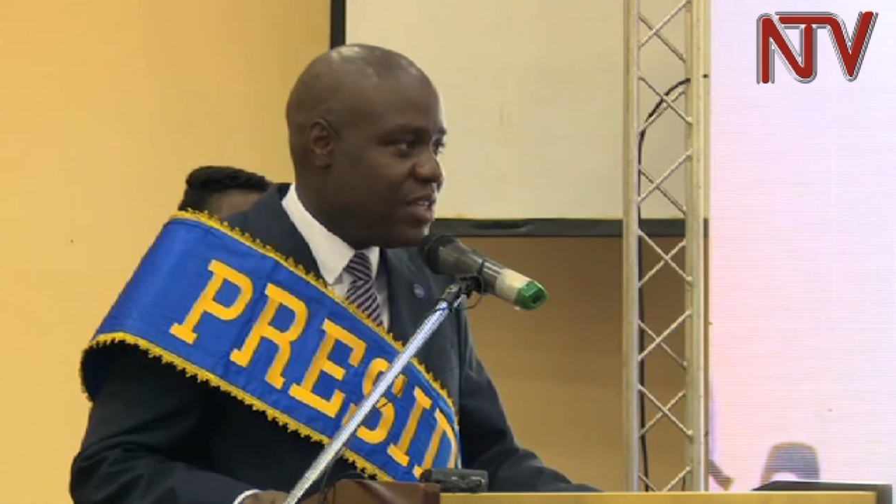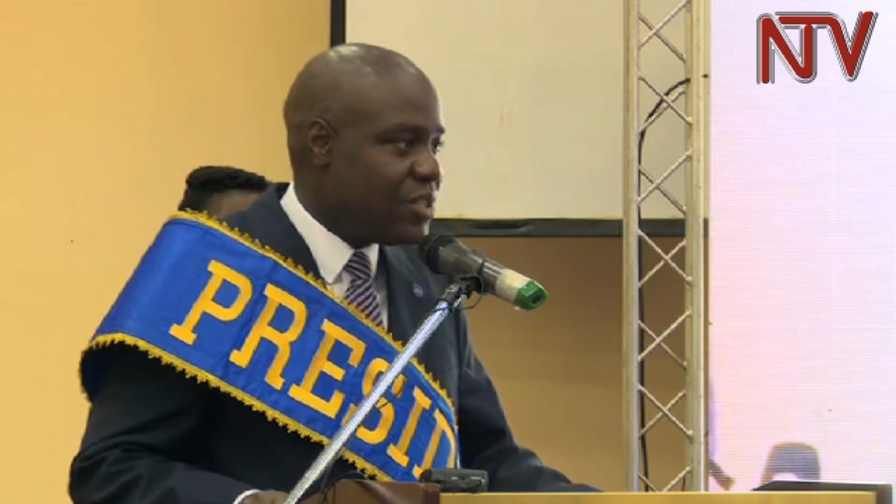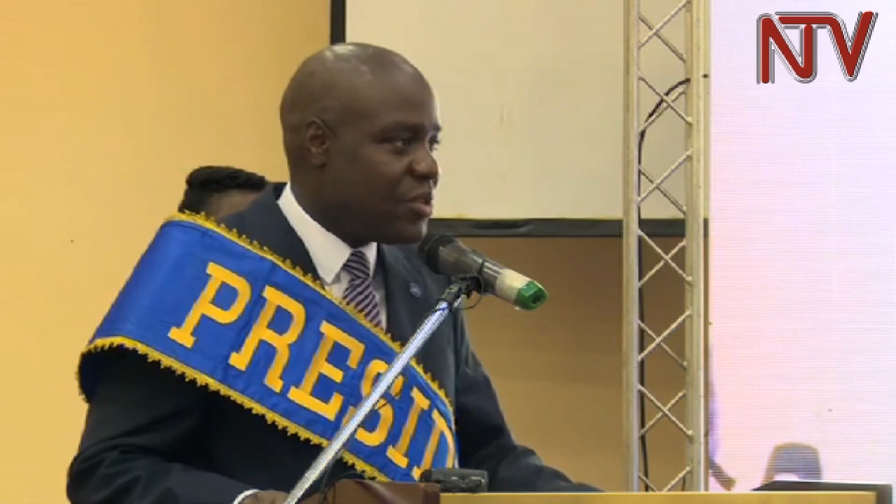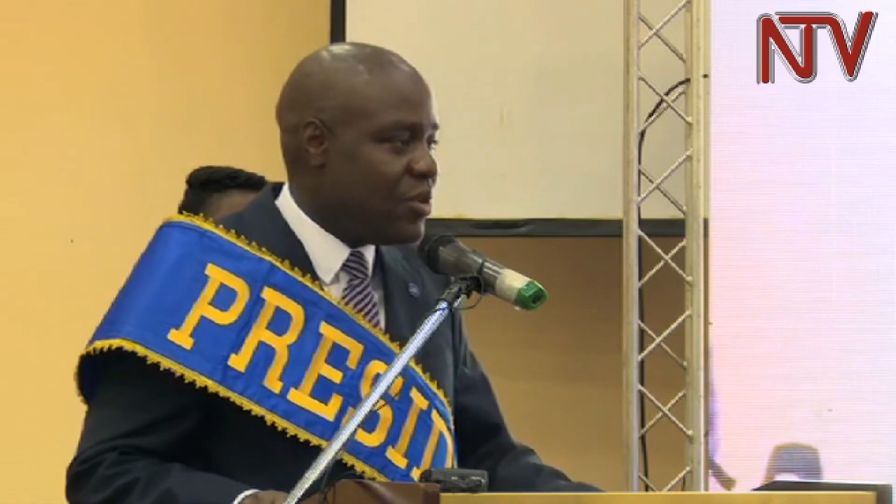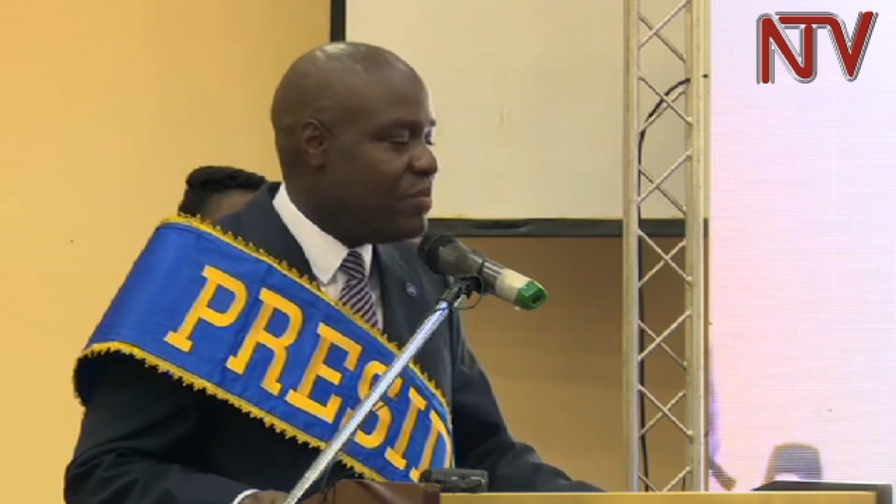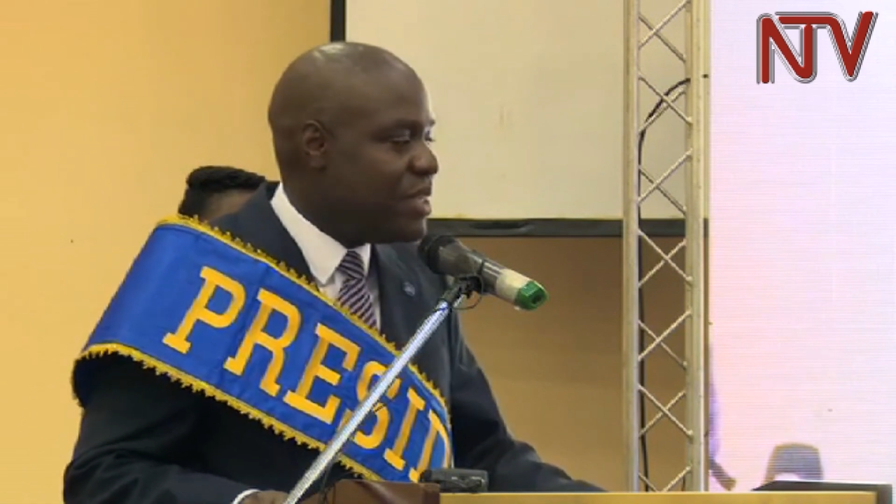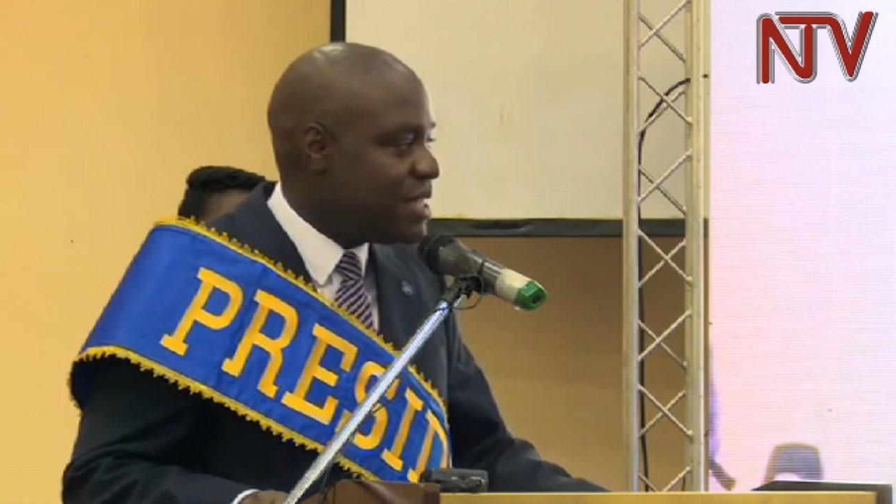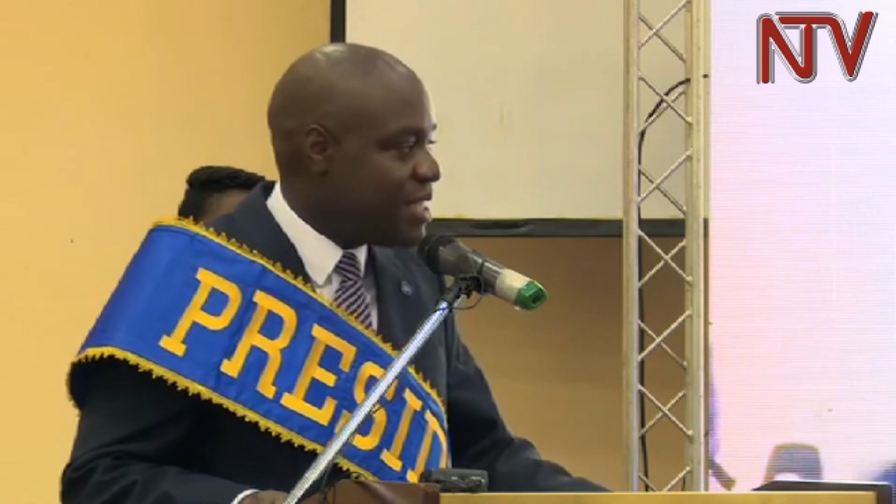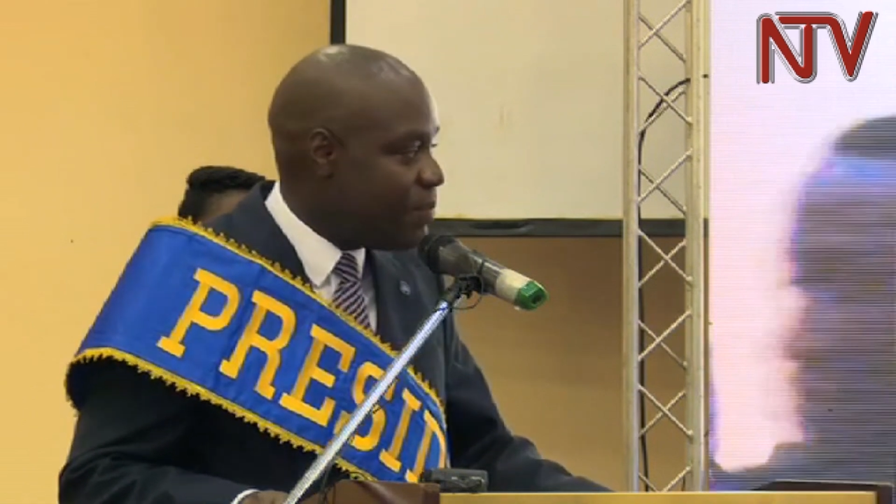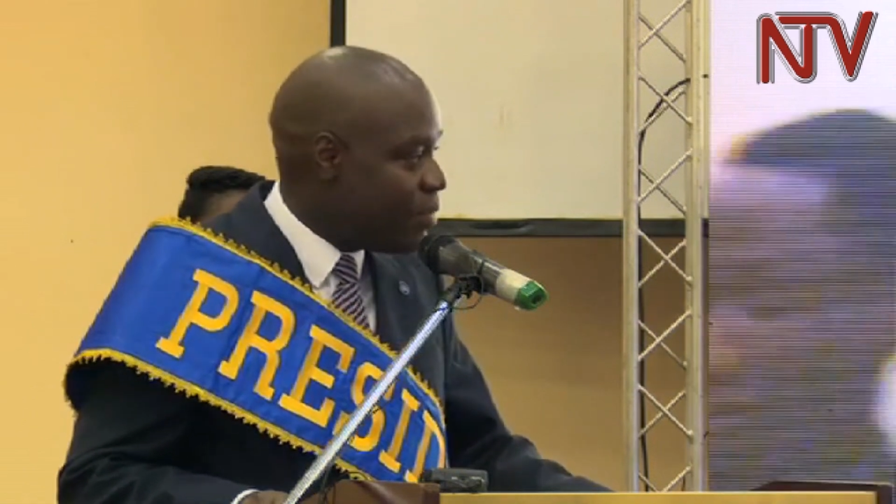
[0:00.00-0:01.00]
So,
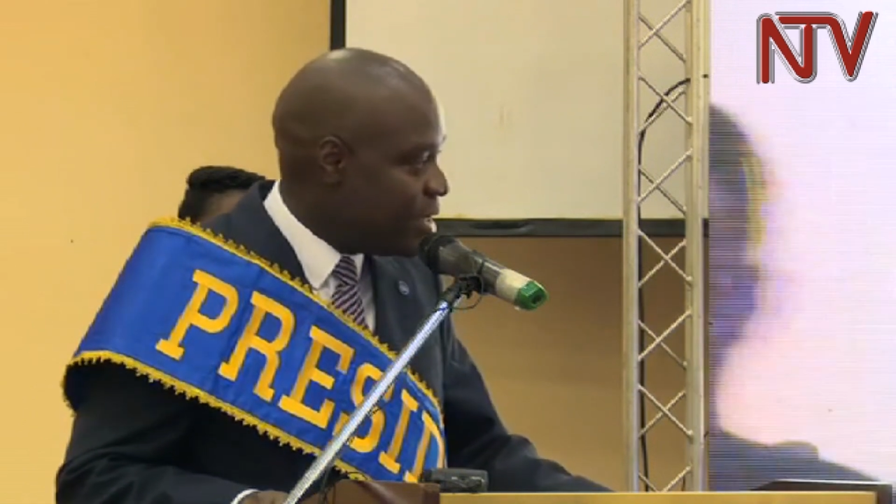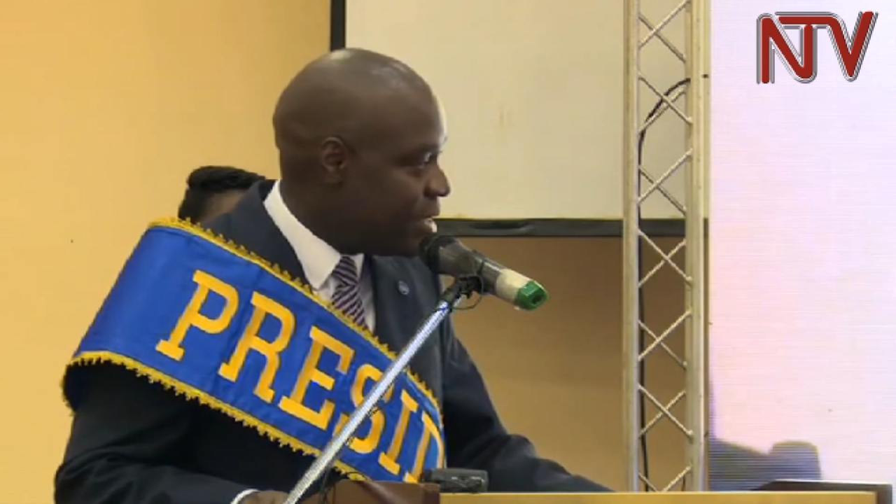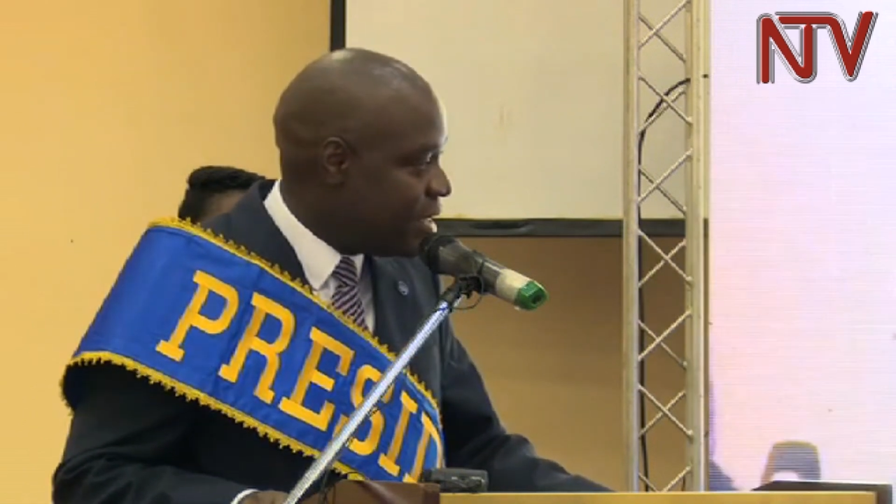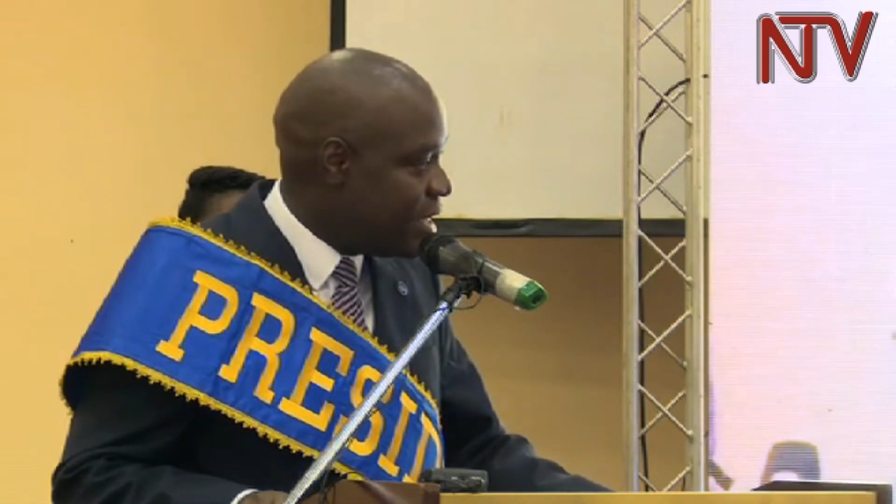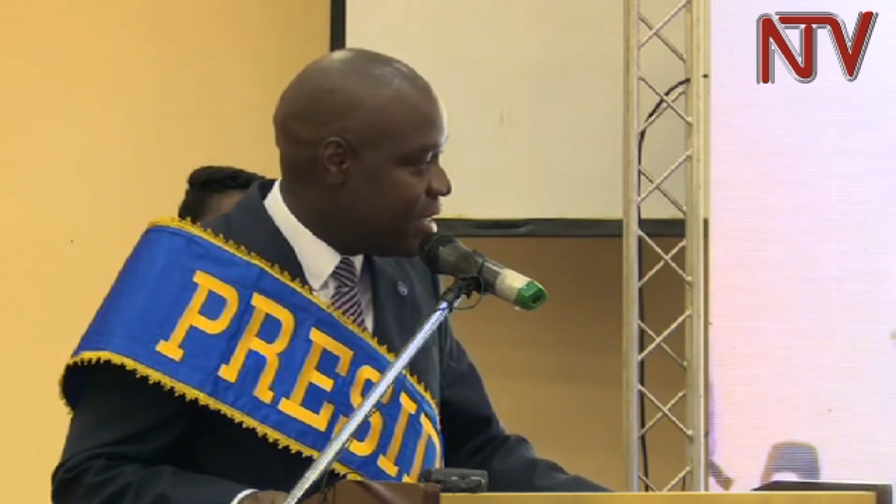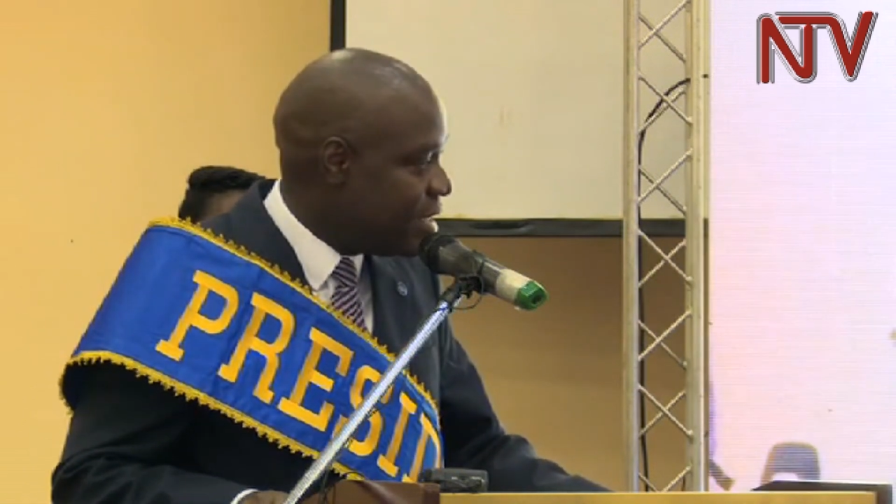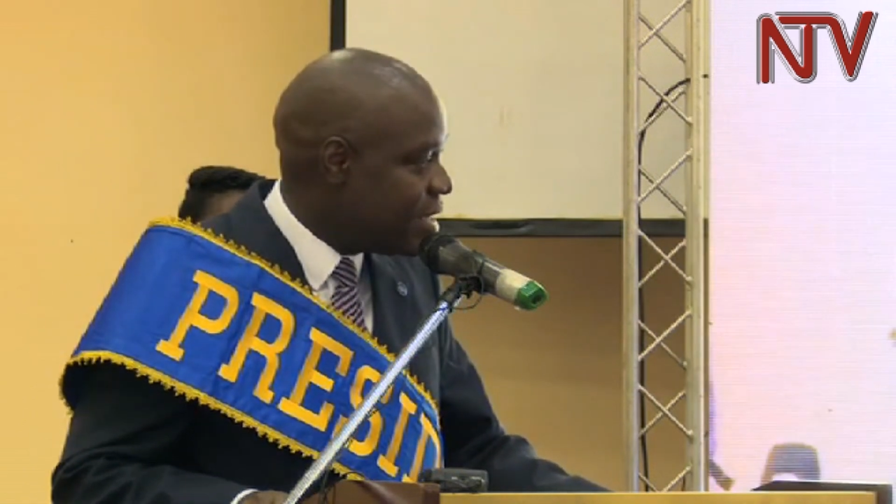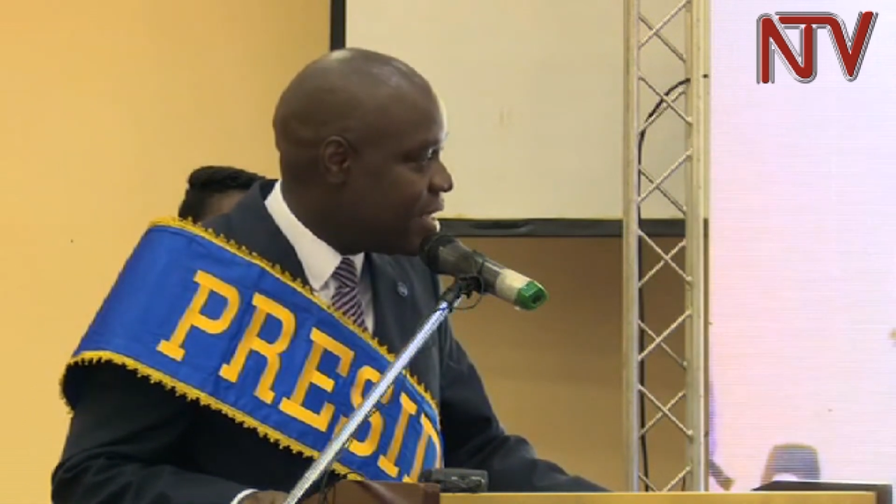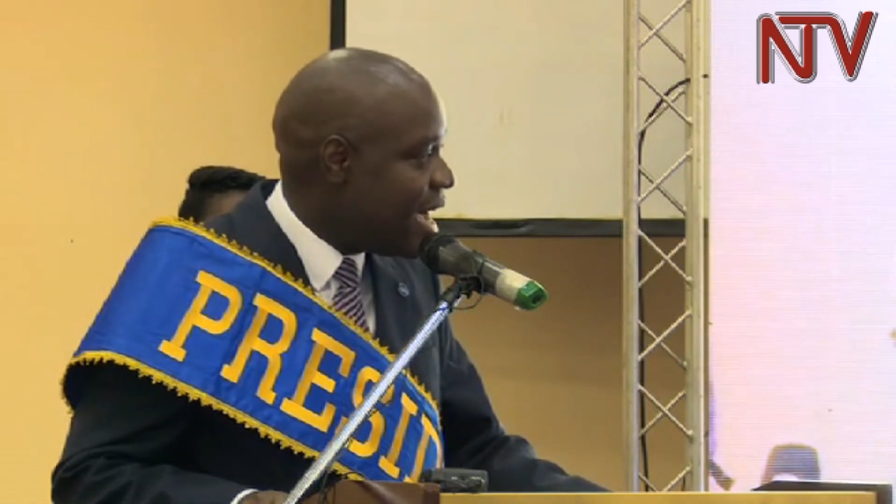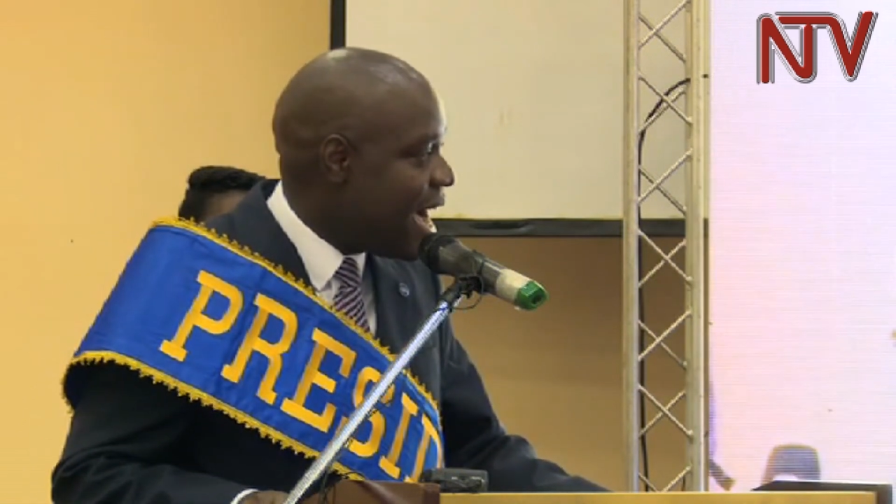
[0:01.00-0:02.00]
Mr. President,